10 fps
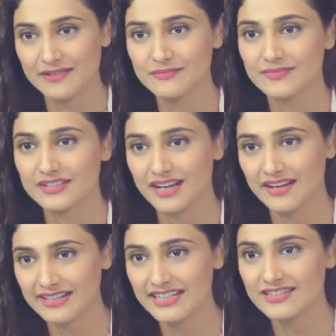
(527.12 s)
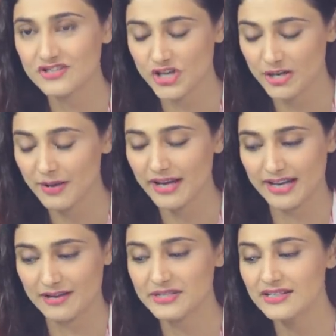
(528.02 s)
am, the currently the shape I
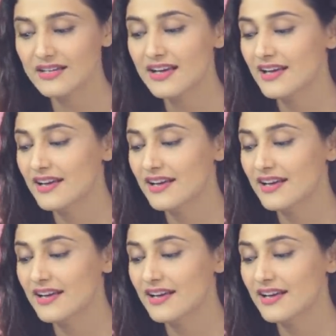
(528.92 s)
am in.